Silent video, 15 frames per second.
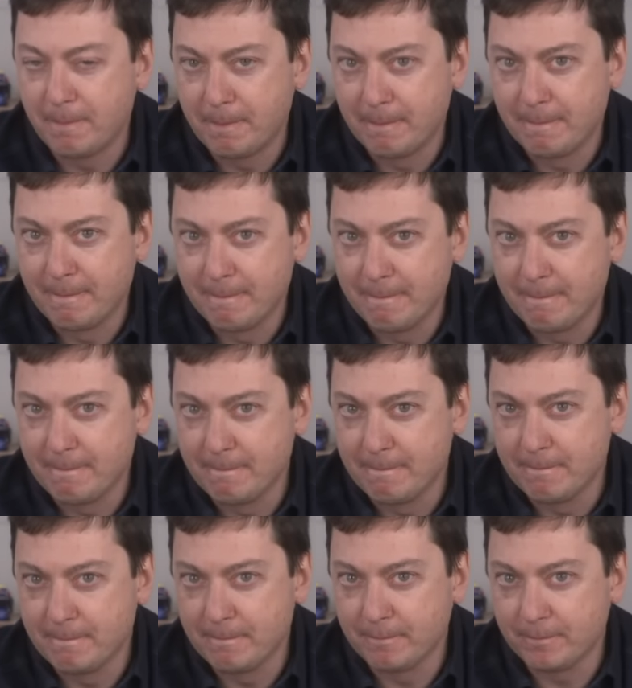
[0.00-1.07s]

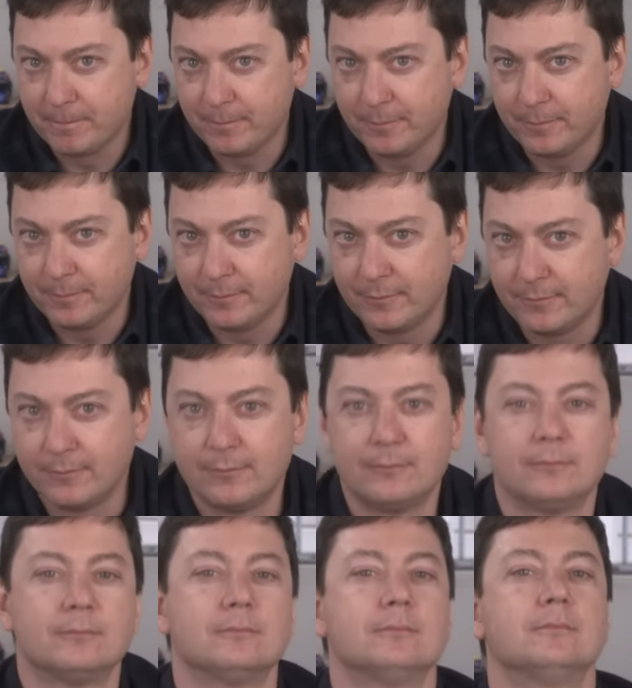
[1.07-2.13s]

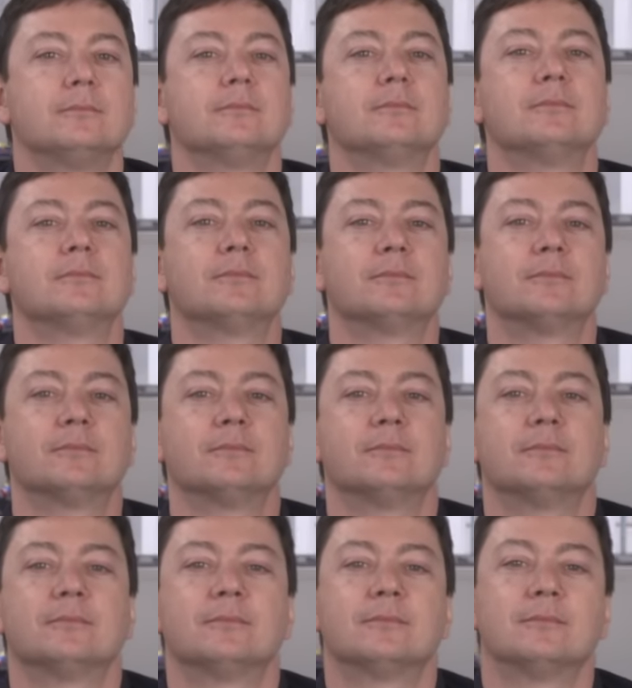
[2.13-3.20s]

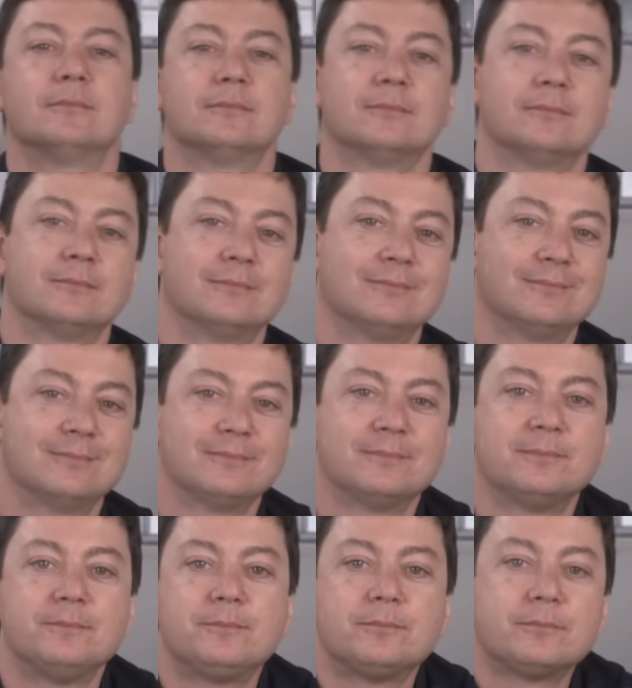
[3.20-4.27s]

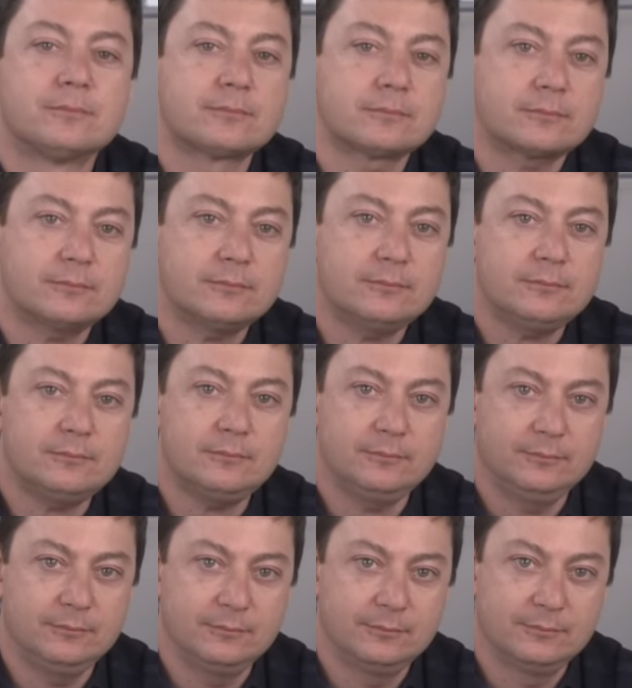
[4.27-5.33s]

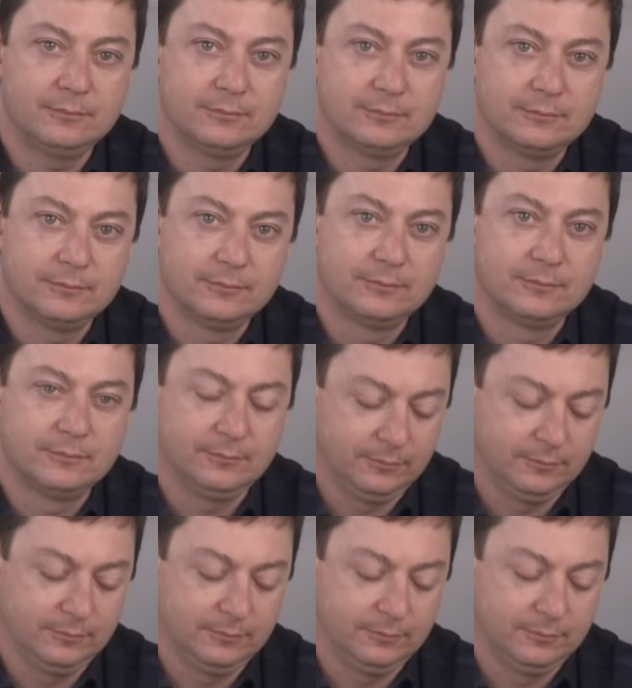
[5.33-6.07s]
(silent)